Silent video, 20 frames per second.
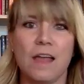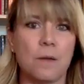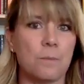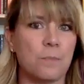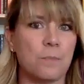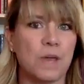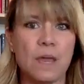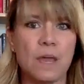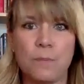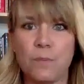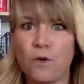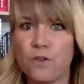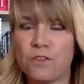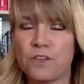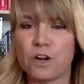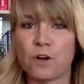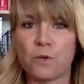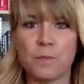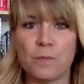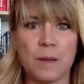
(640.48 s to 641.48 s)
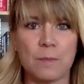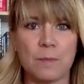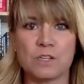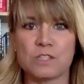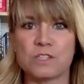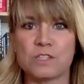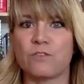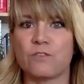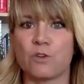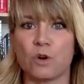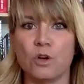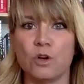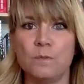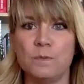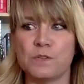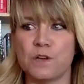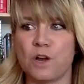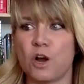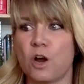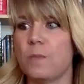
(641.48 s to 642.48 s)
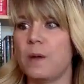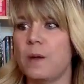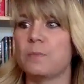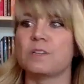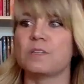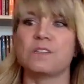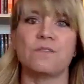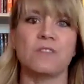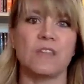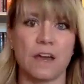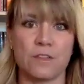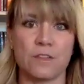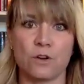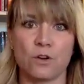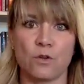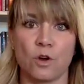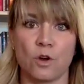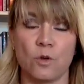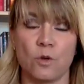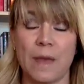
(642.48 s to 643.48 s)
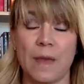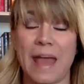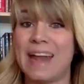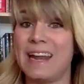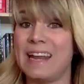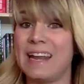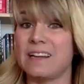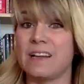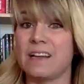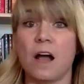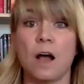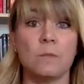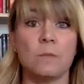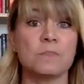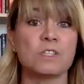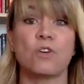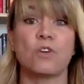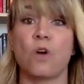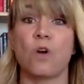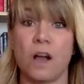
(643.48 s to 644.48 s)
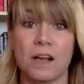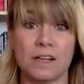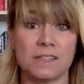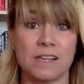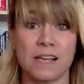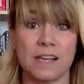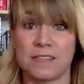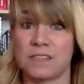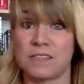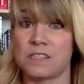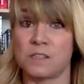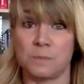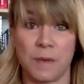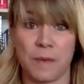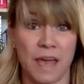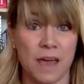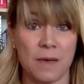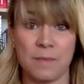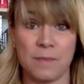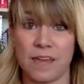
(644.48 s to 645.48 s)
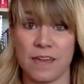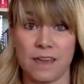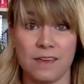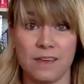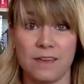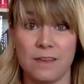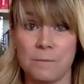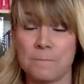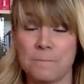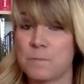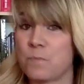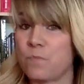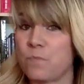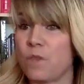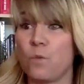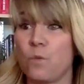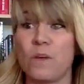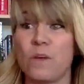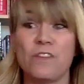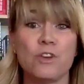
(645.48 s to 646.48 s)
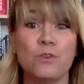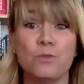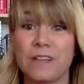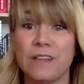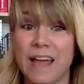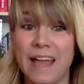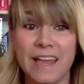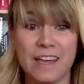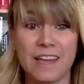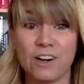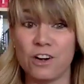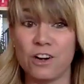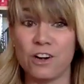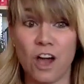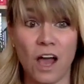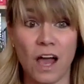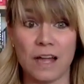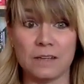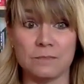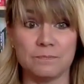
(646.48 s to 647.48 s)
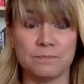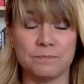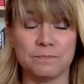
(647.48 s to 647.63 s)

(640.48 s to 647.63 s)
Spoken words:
people that are members of groups are members of the other group, and it comes across as spammy, whether you like it or not.